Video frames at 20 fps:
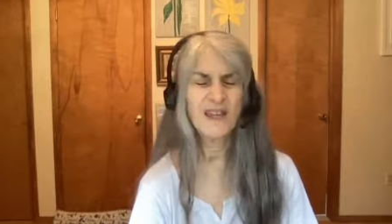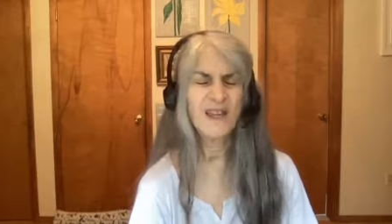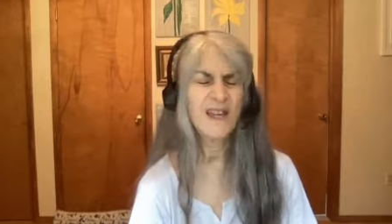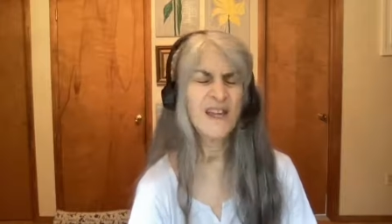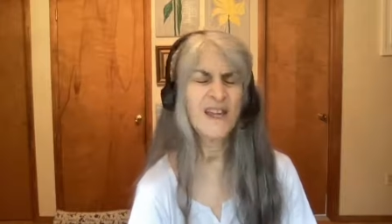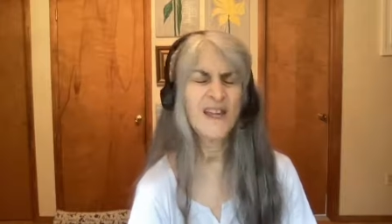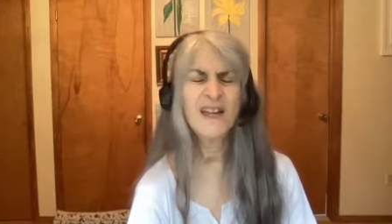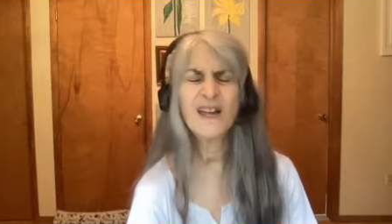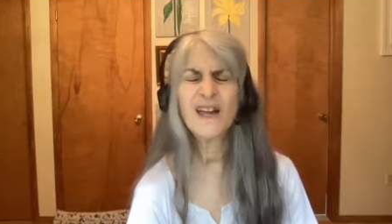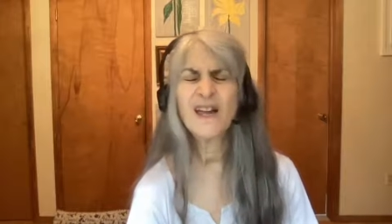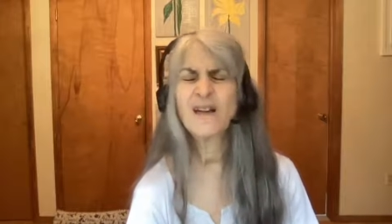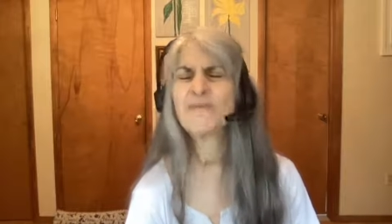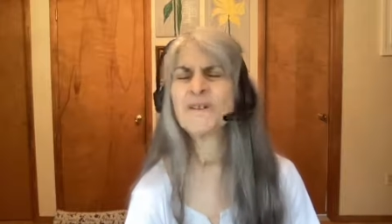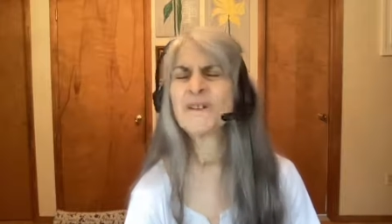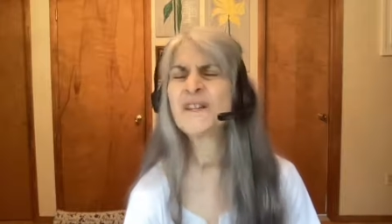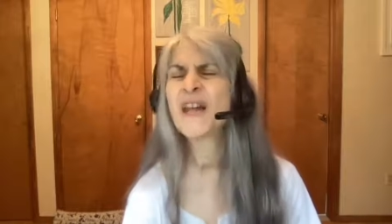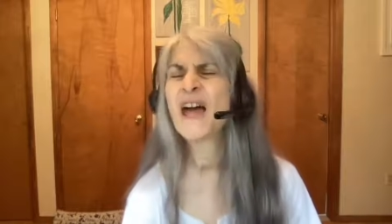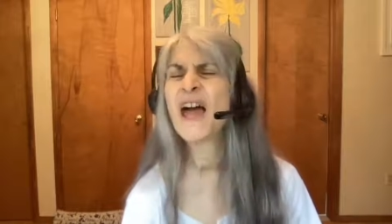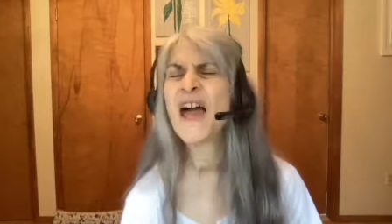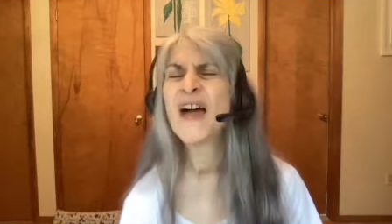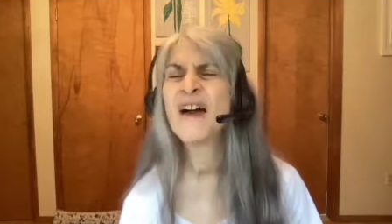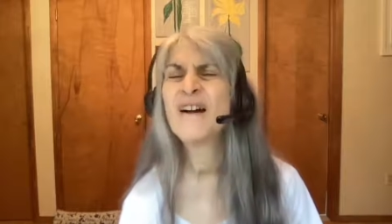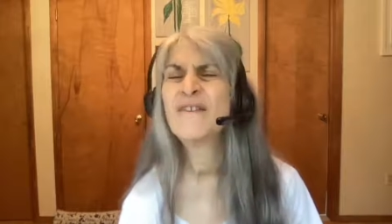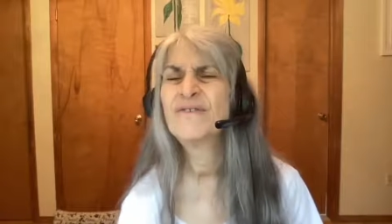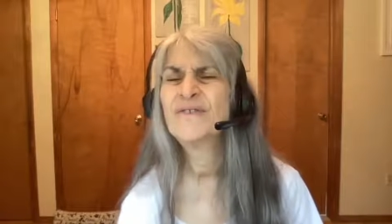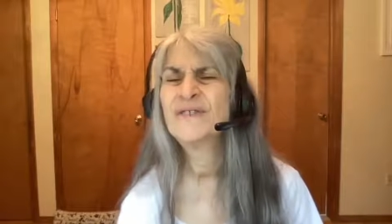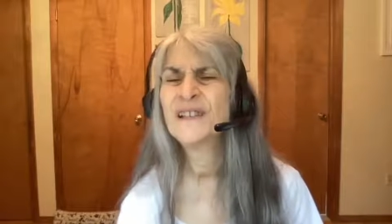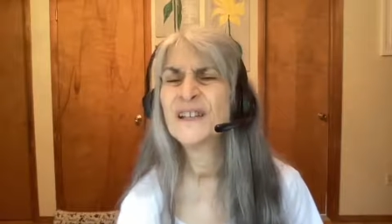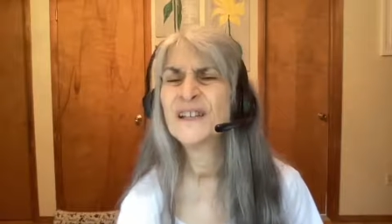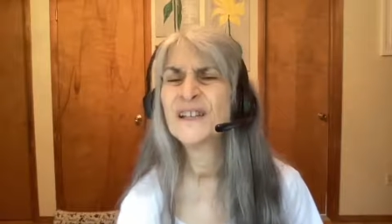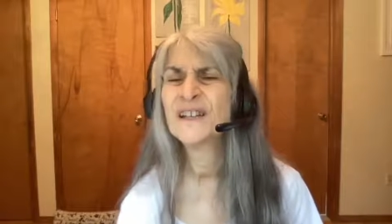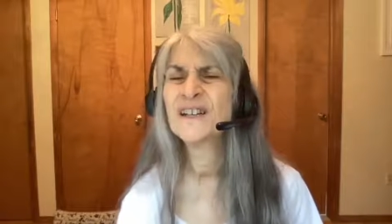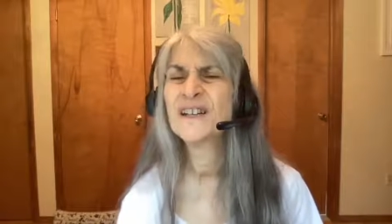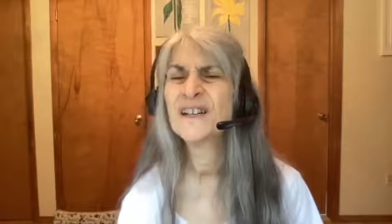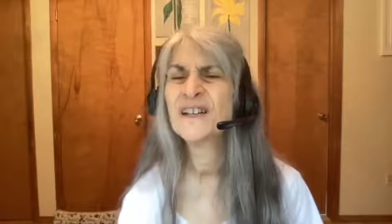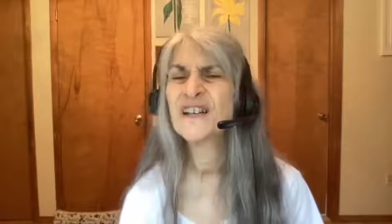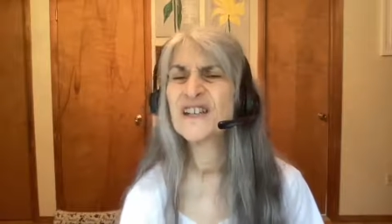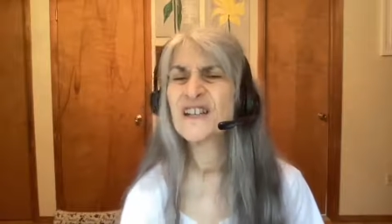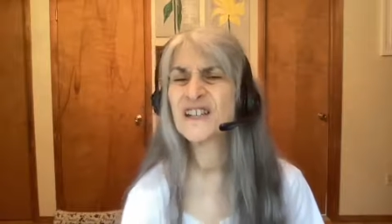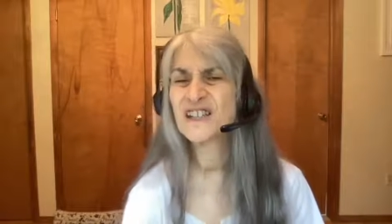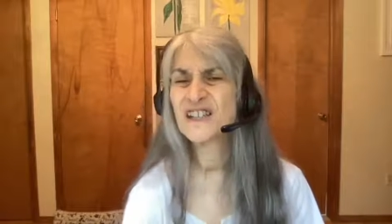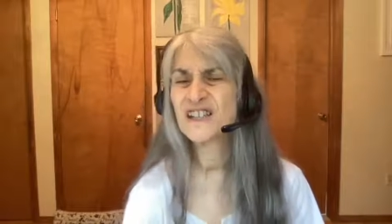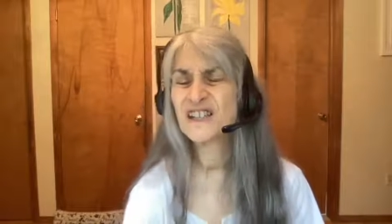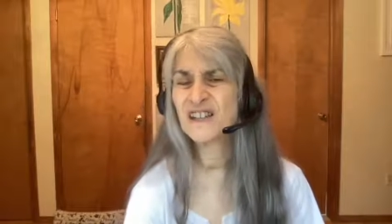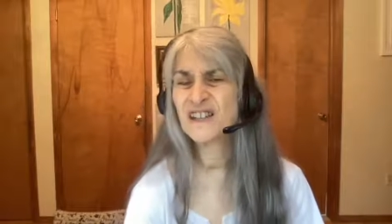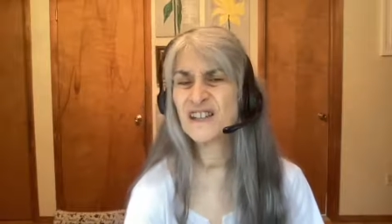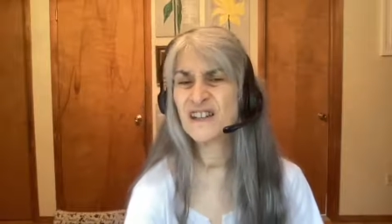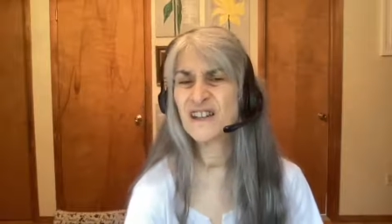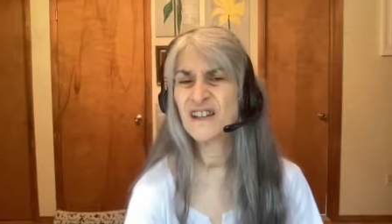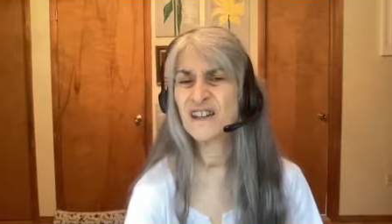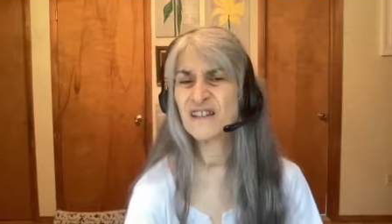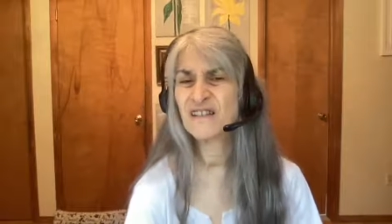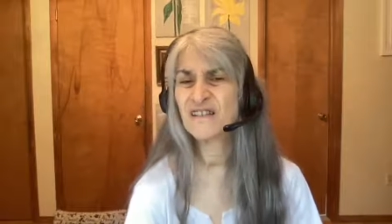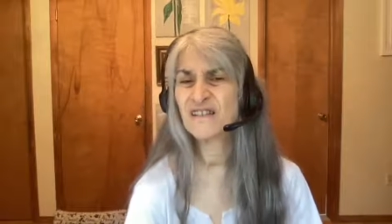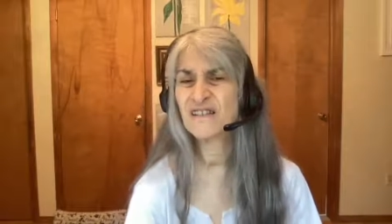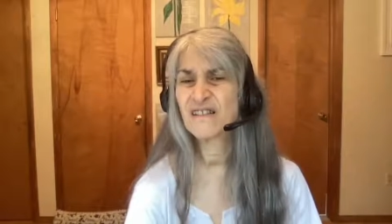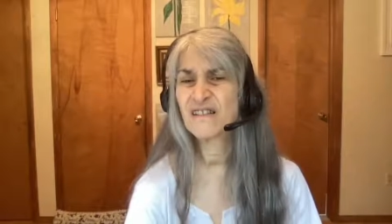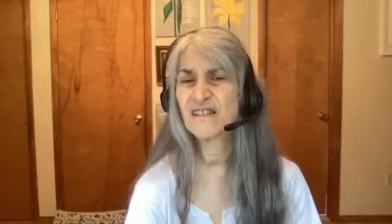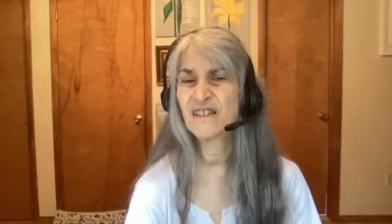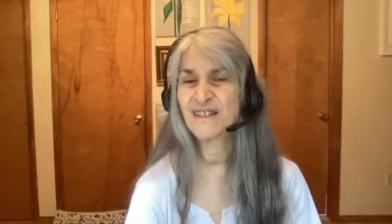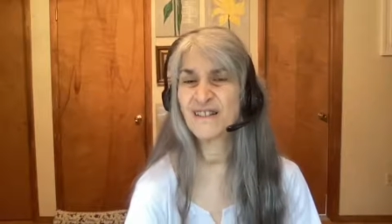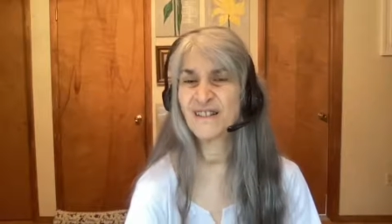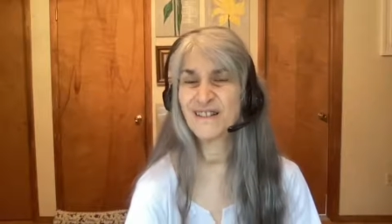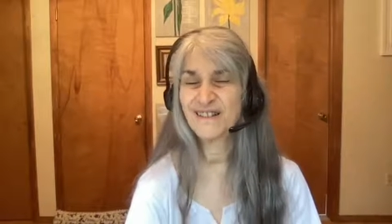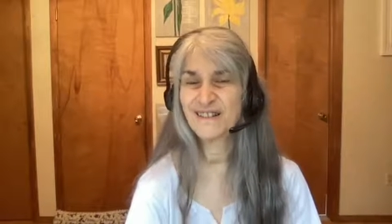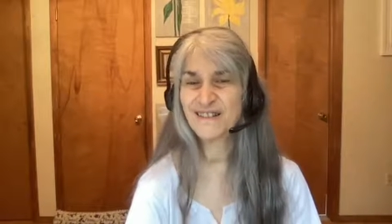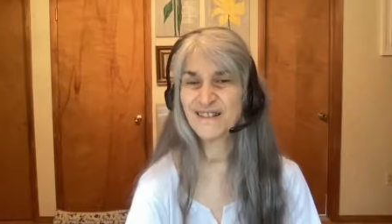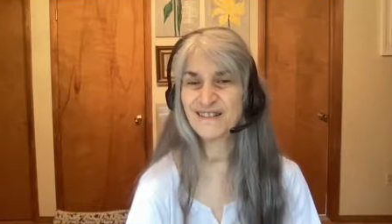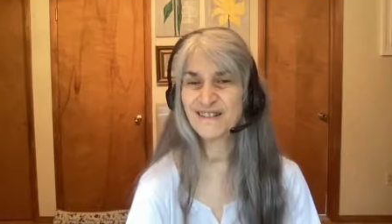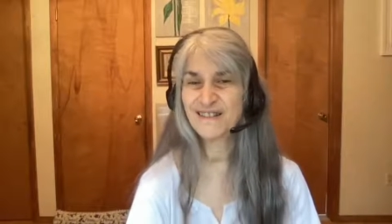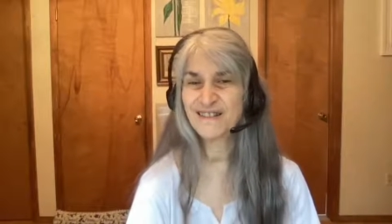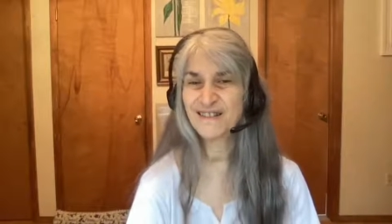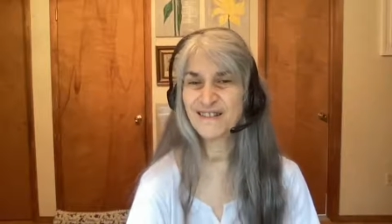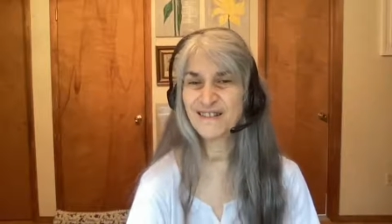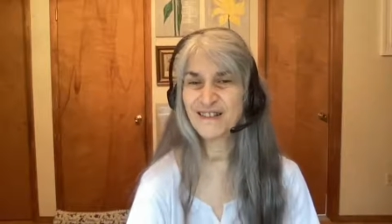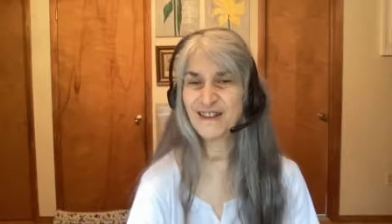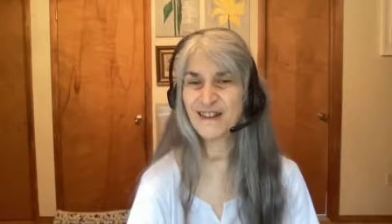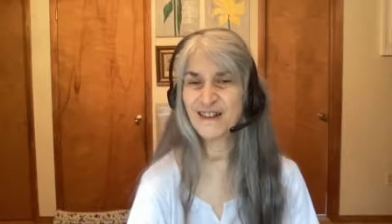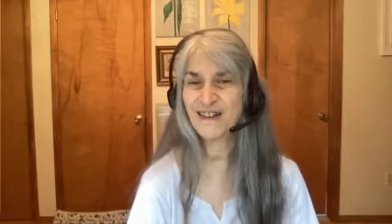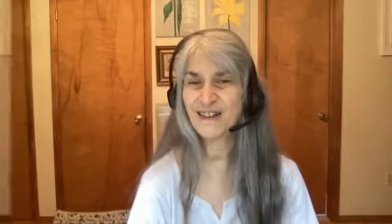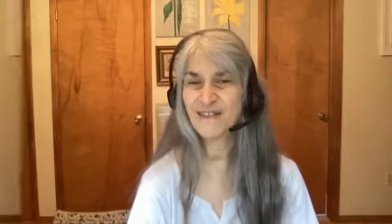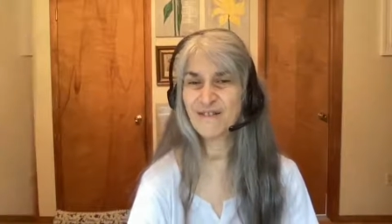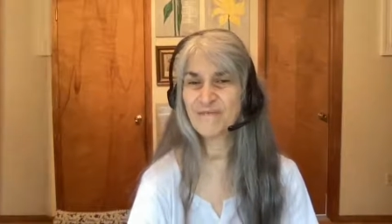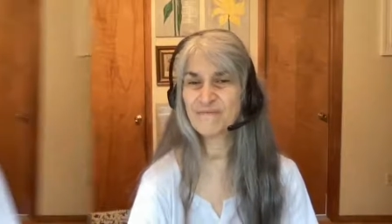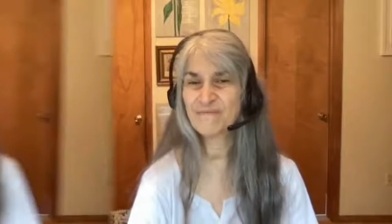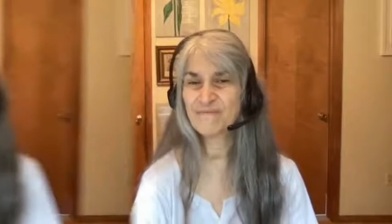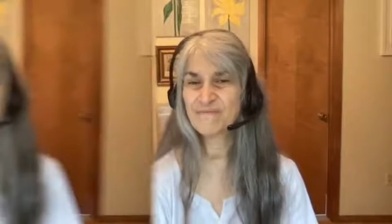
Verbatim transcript: It happened every single time.